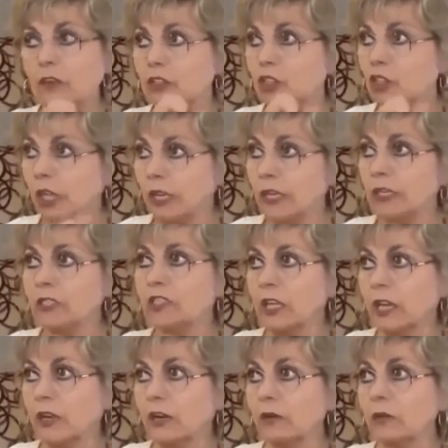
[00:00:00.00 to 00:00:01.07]
They're shutting
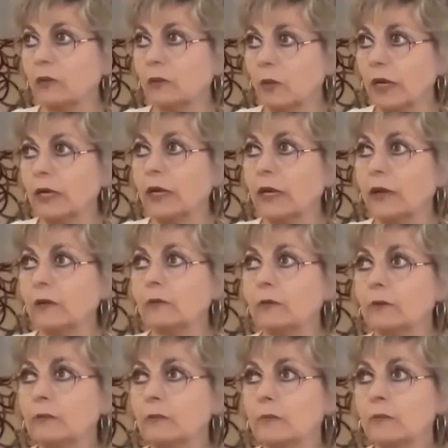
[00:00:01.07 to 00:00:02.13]
us down right
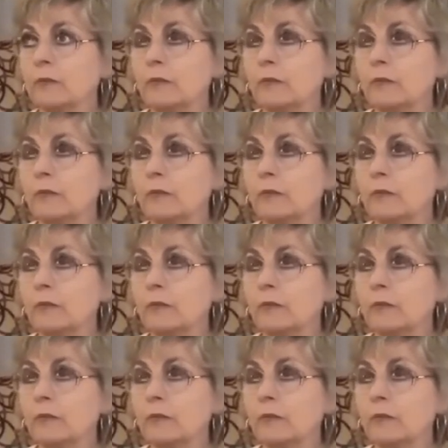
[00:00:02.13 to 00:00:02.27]
now.